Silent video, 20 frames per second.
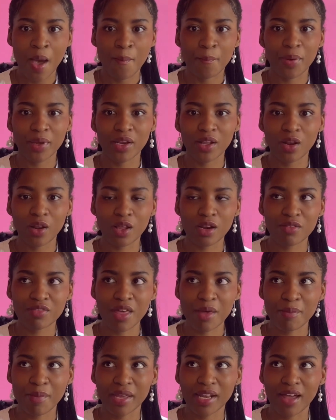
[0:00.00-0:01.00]
But a lot of
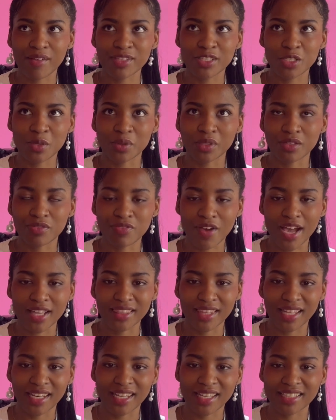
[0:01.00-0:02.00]
that might have to do with the fact
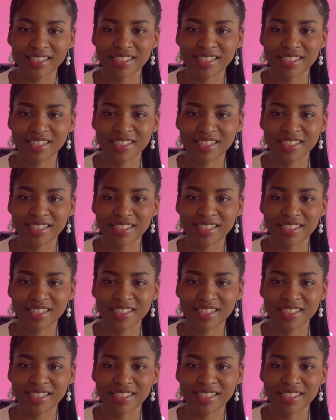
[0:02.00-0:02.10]
that like